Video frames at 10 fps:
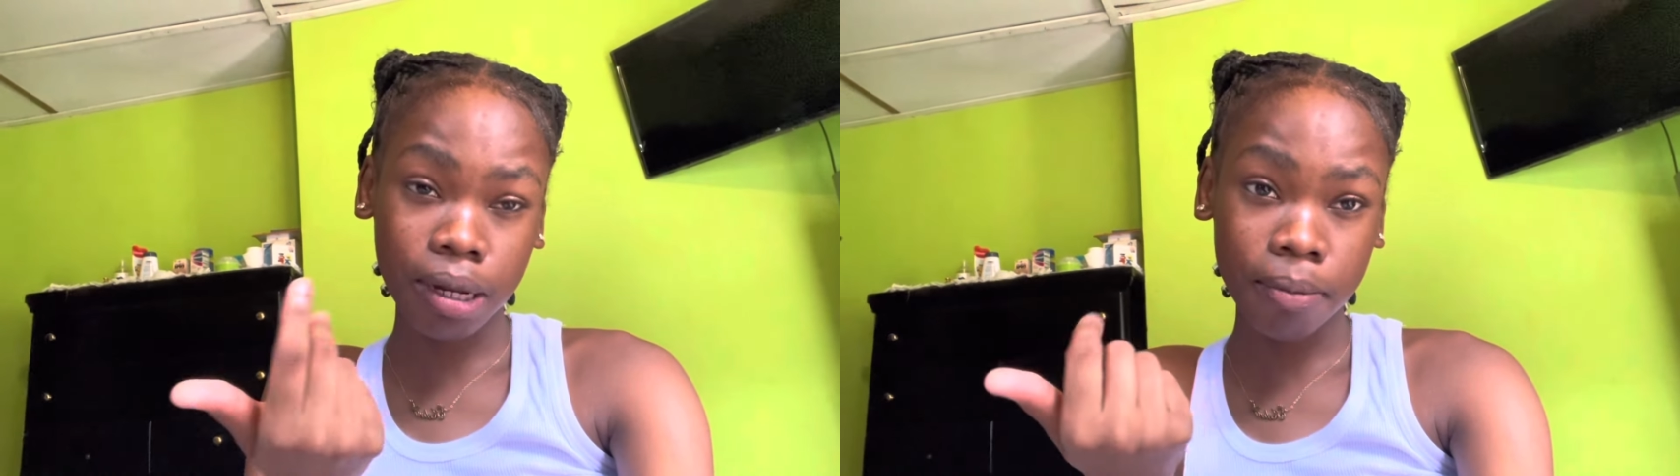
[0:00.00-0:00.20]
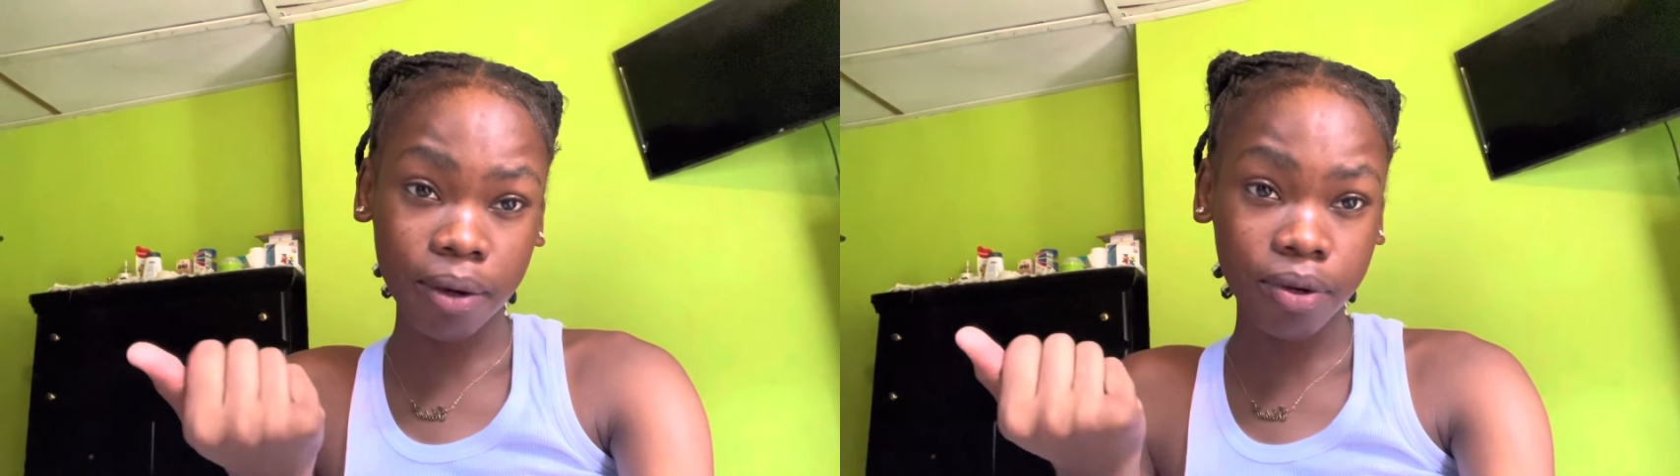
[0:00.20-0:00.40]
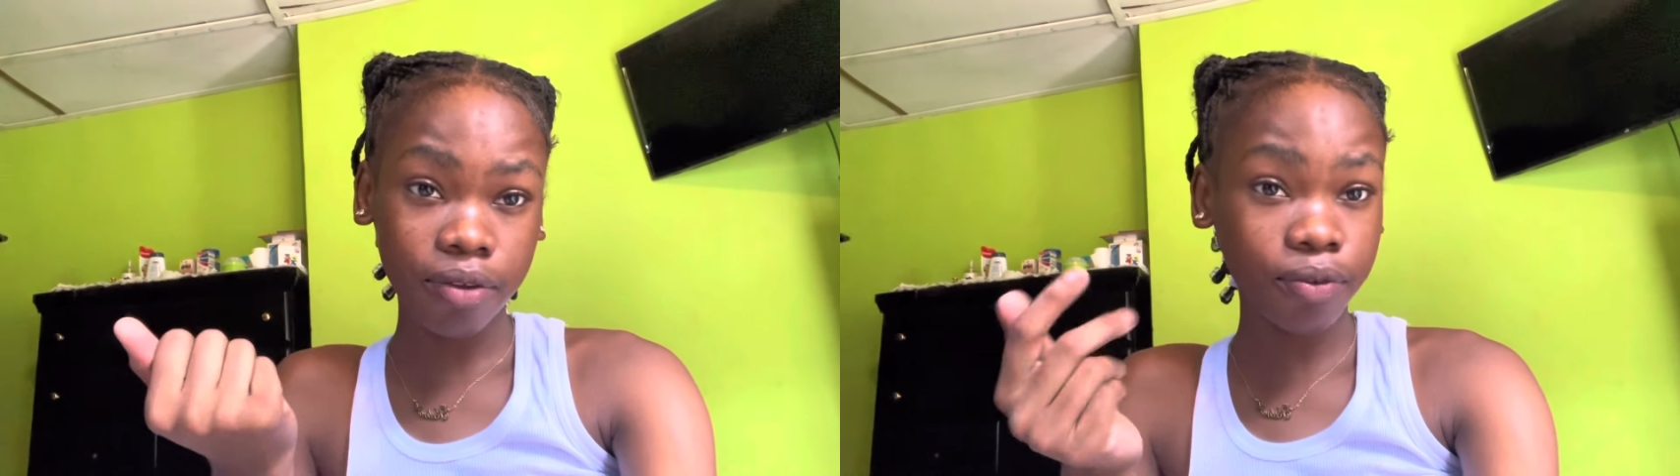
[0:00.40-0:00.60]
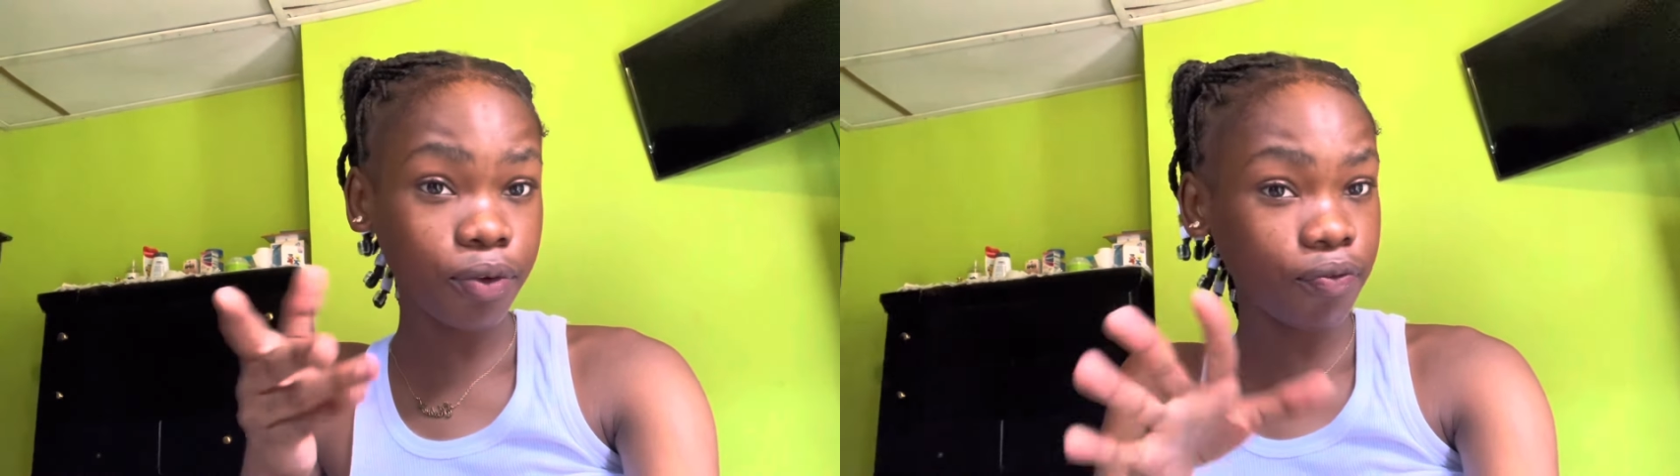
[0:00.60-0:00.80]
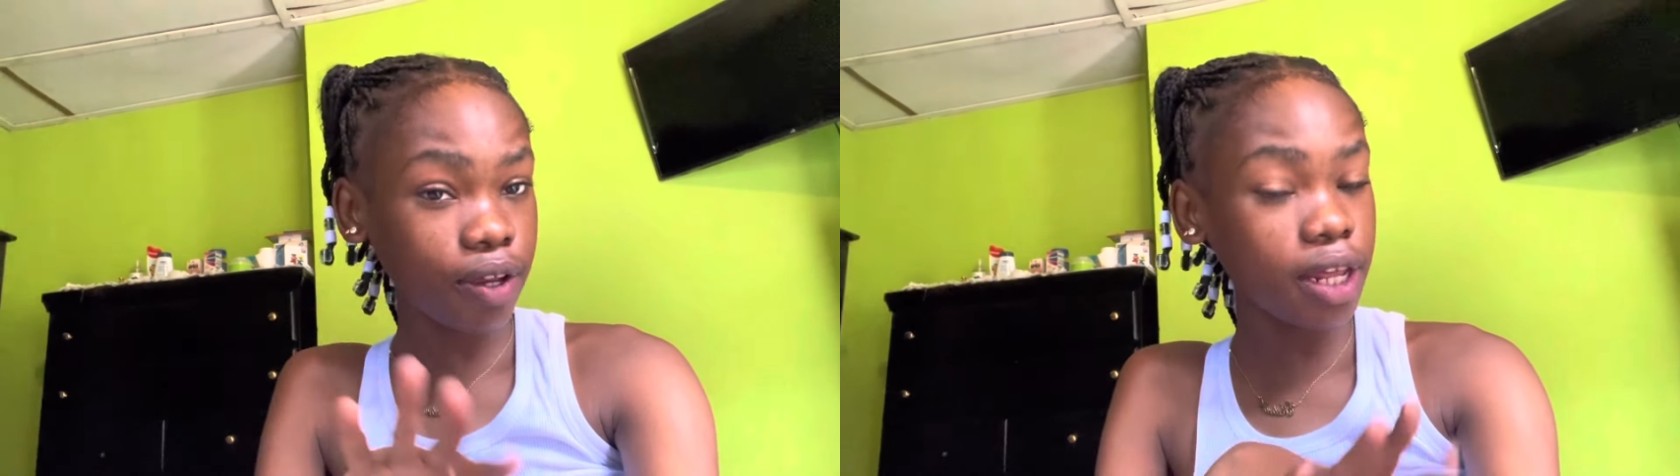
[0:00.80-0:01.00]
I'm back with a
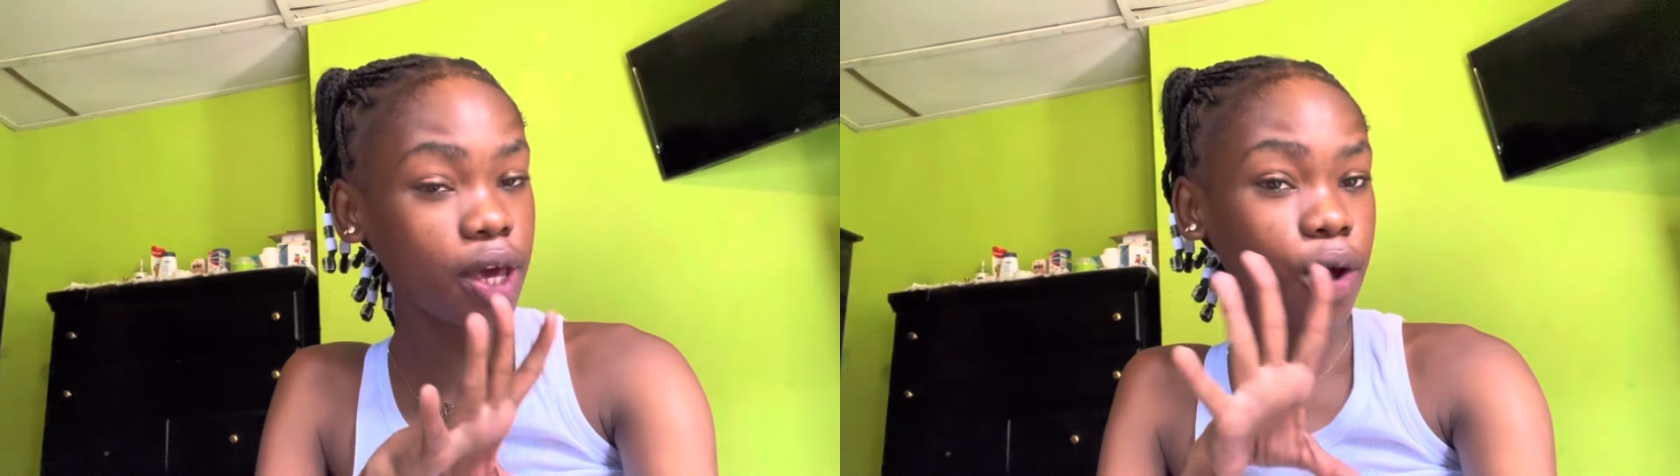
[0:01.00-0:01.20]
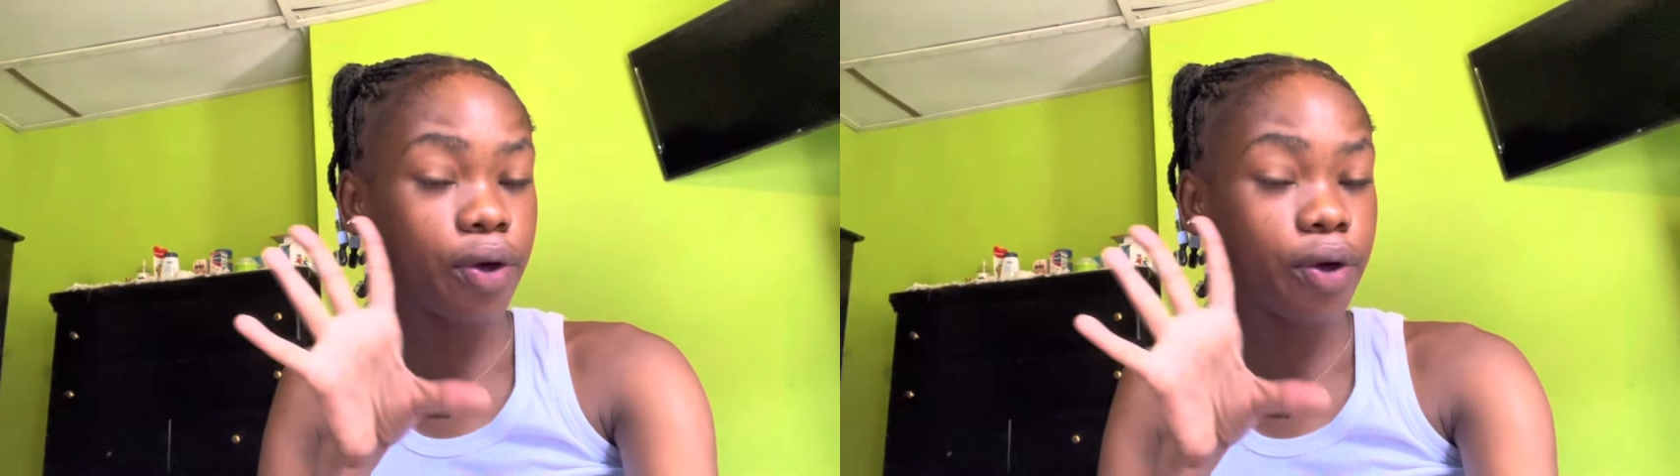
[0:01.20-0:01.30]
new video.